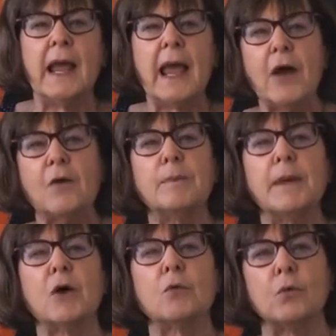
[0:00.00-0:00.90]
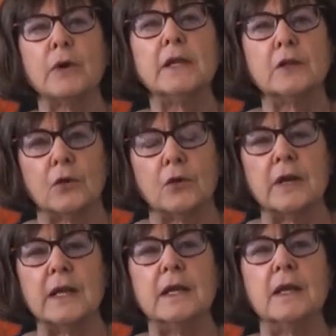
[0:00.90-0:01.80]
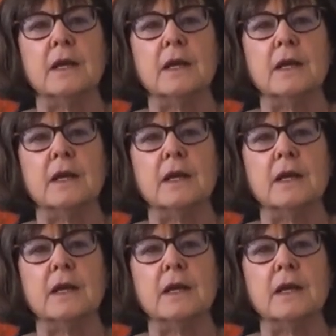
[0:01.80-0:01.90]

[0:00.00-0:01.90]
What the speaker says: How about relearning,